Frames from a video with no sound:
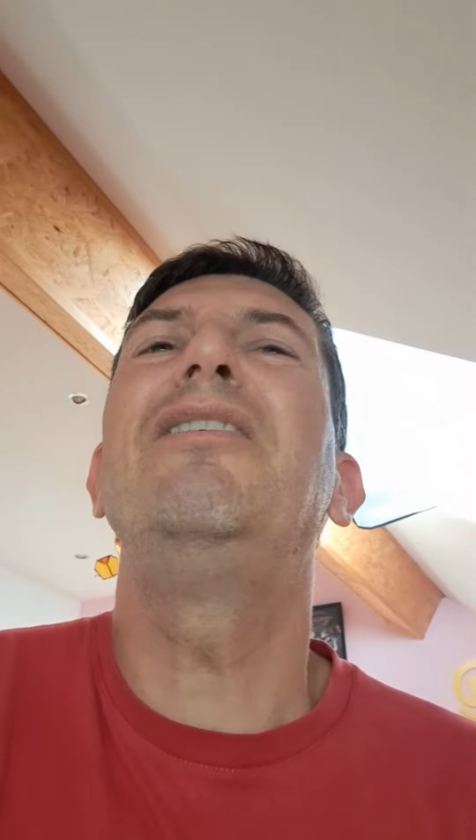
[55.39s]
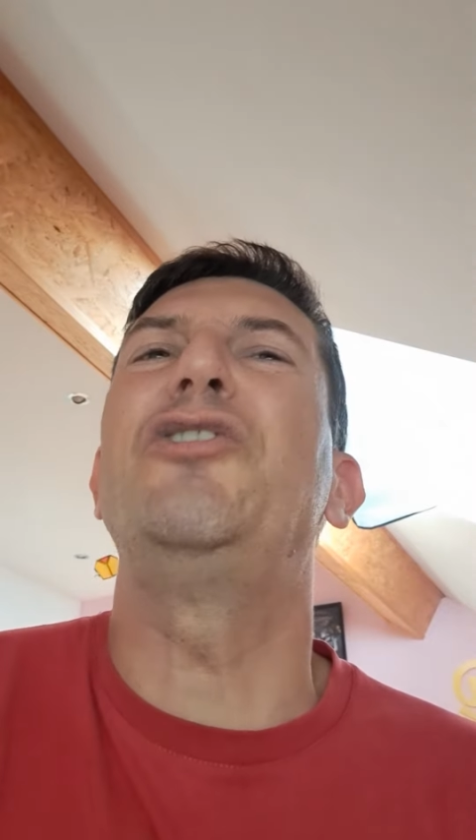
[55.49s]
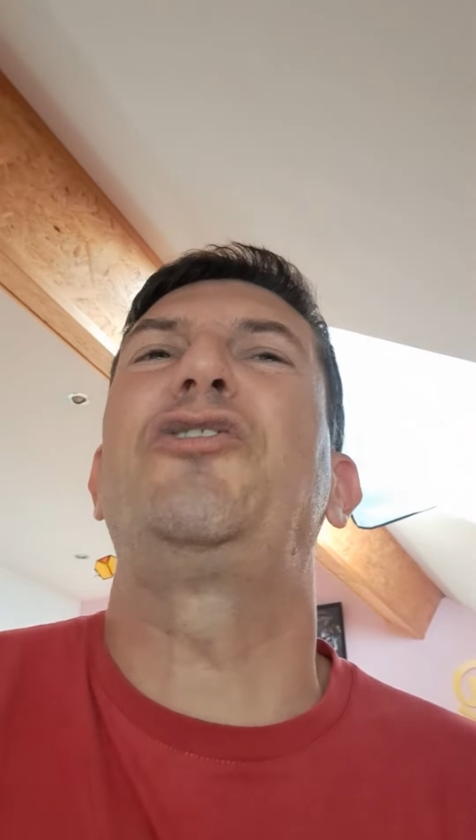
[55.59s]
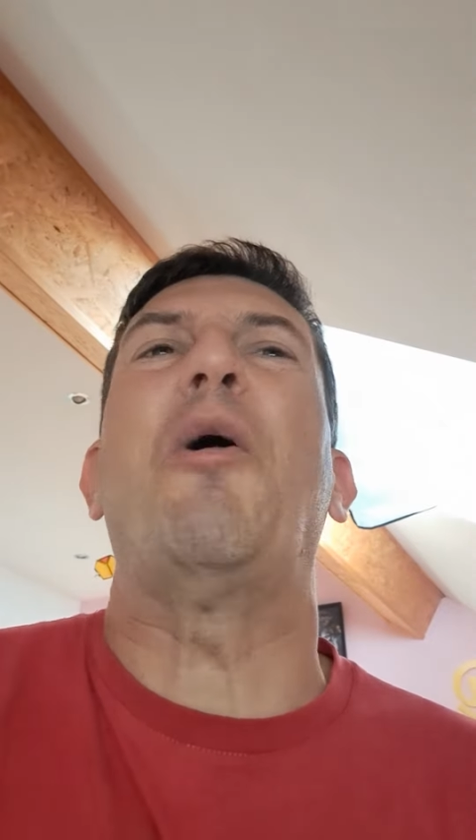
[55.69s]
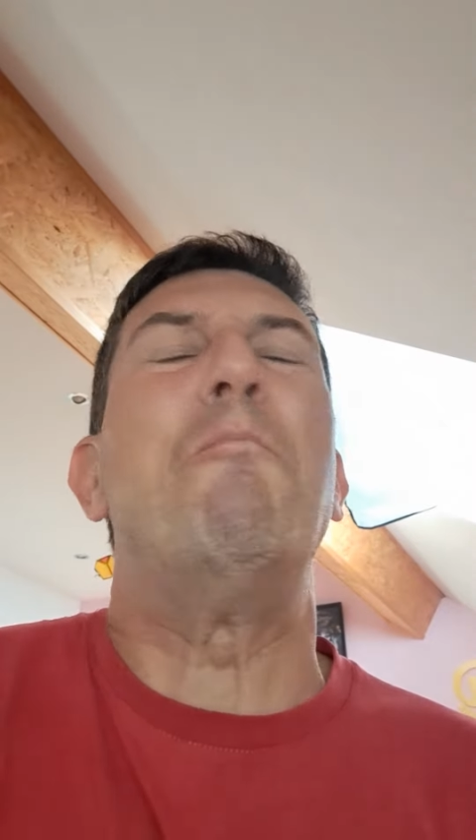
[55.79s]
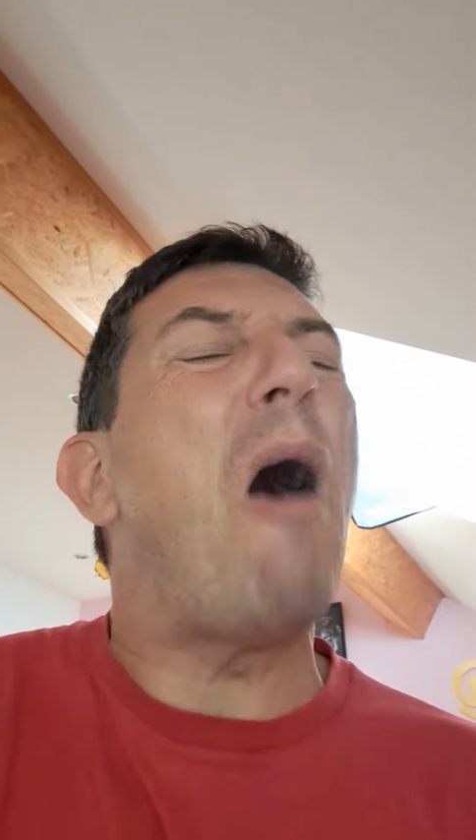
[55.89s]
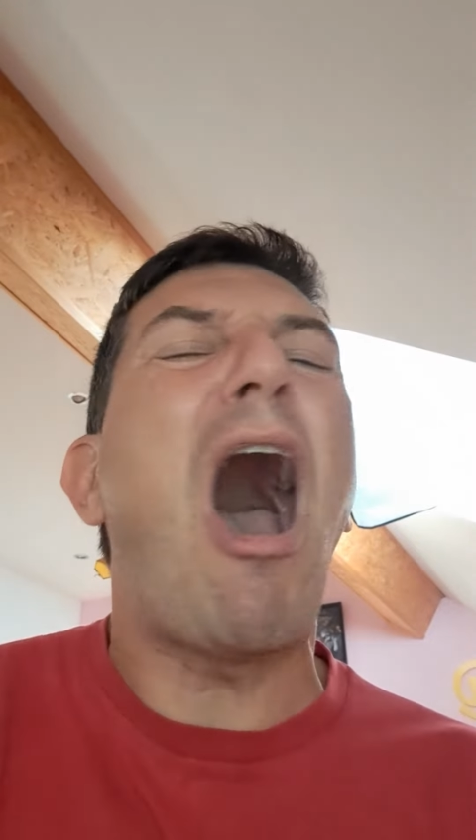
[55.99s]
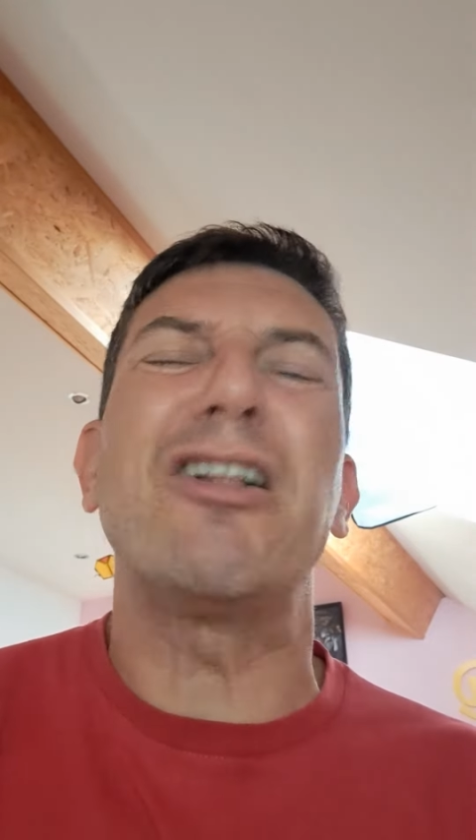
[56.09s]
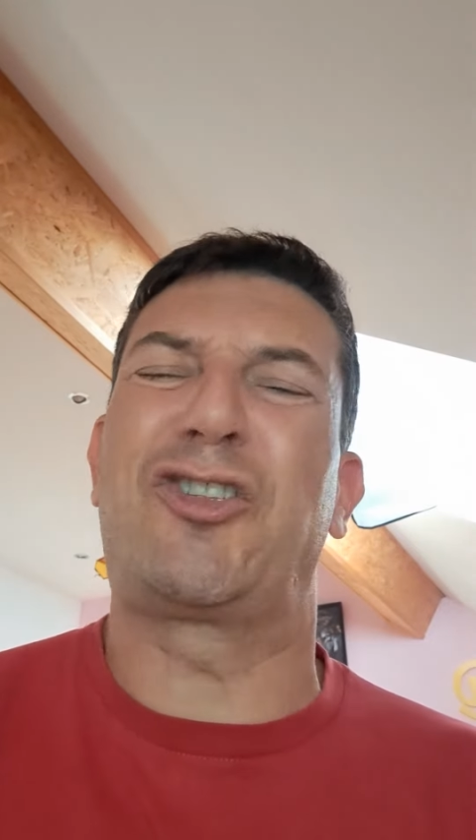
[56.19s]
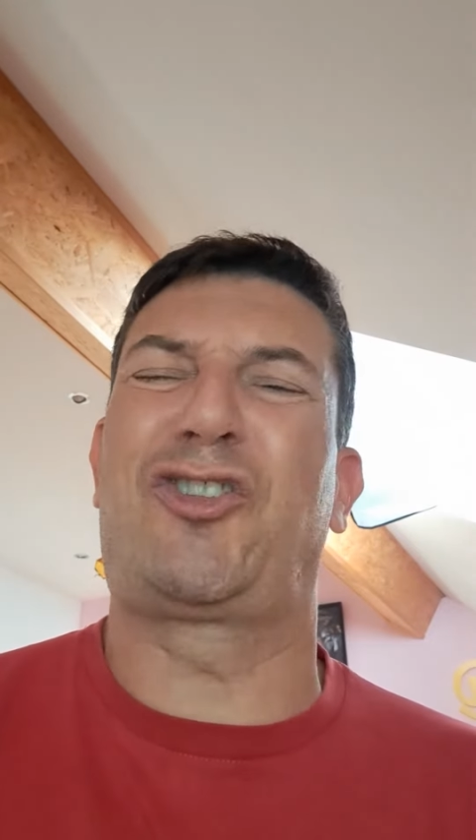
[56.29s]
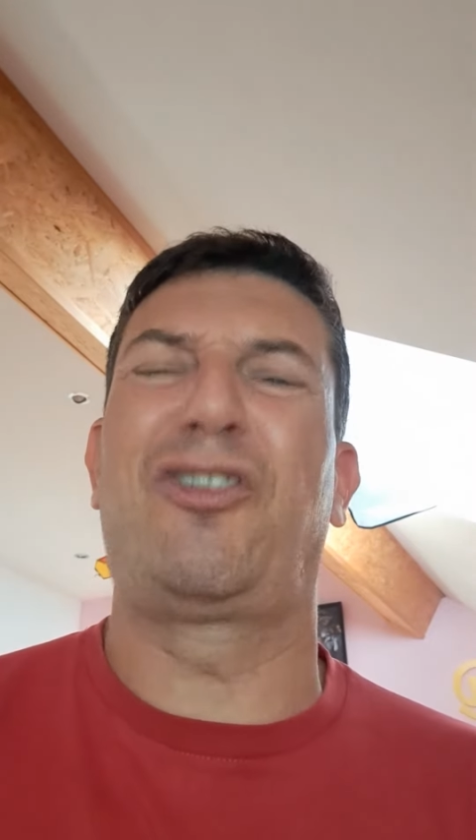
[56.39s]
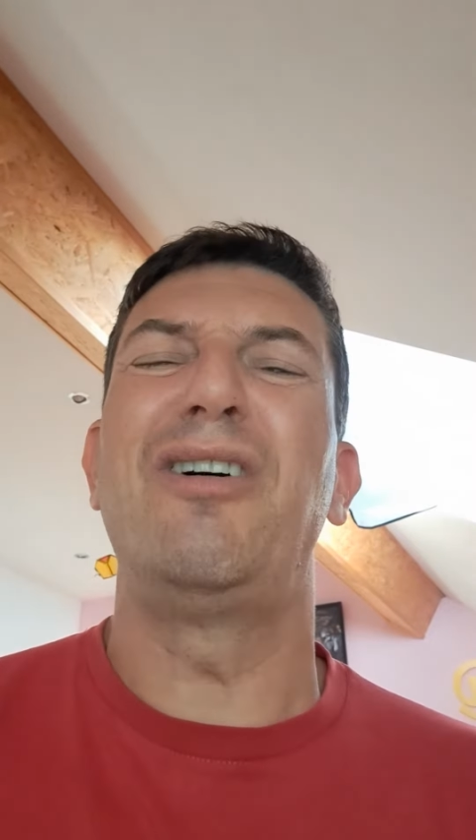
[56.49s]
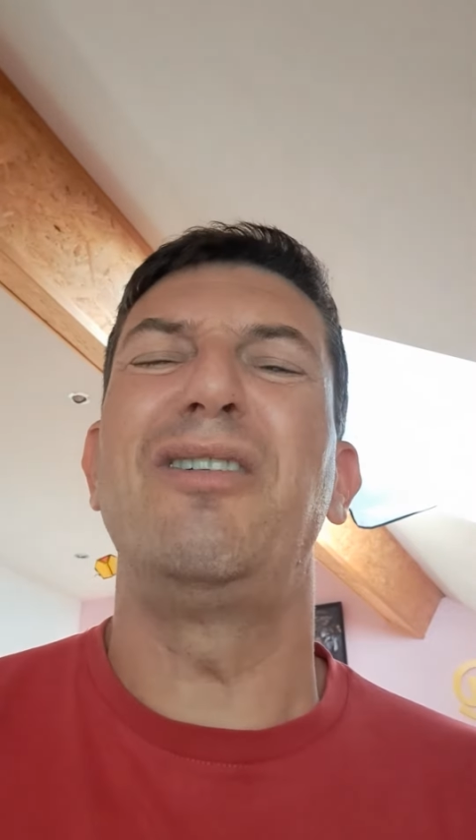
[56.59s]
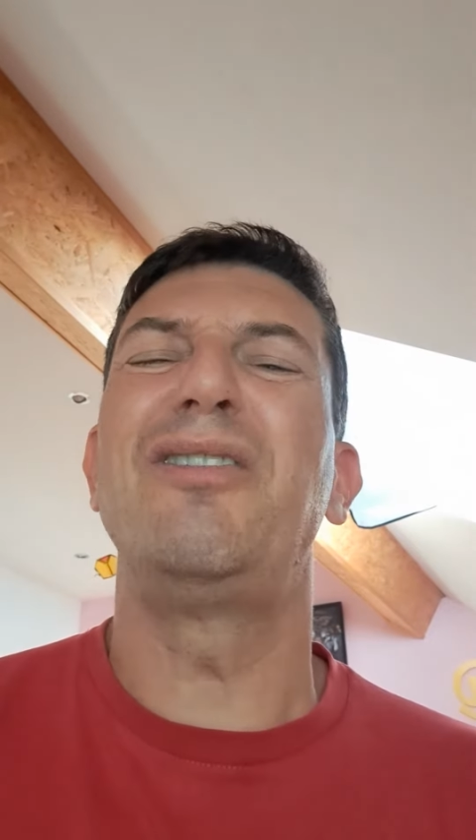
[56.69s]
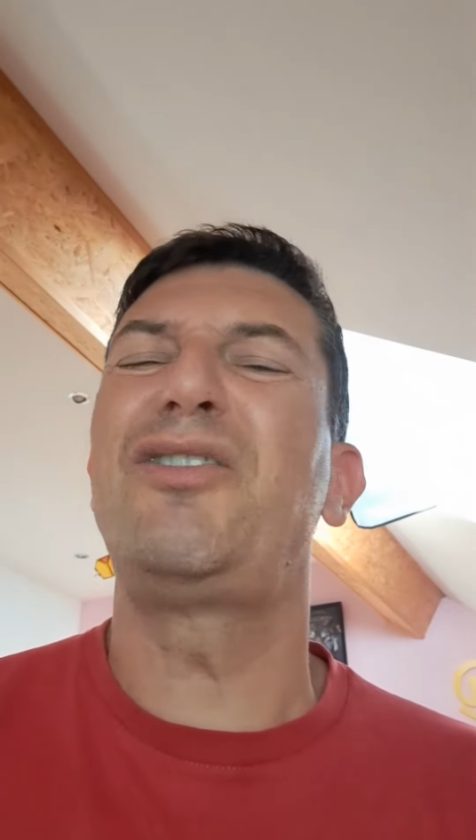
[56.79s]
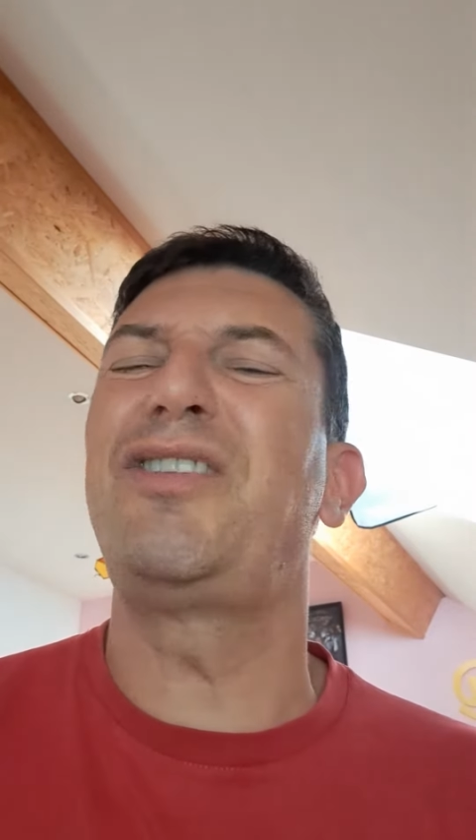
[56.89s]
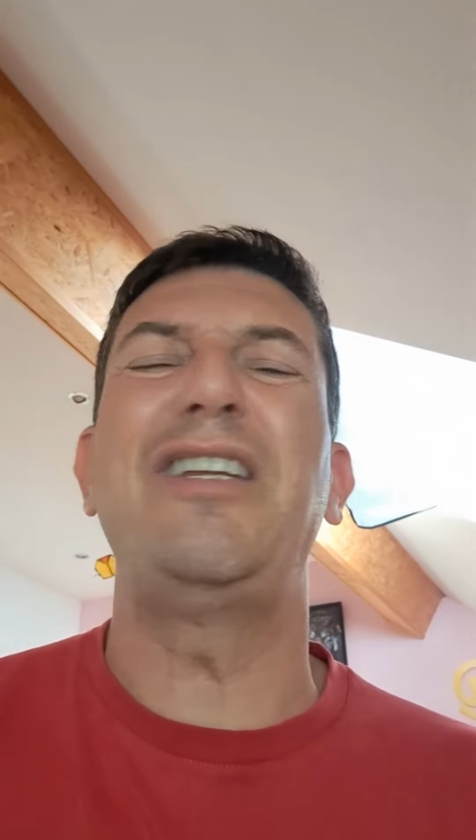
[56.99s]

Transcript: just the monsters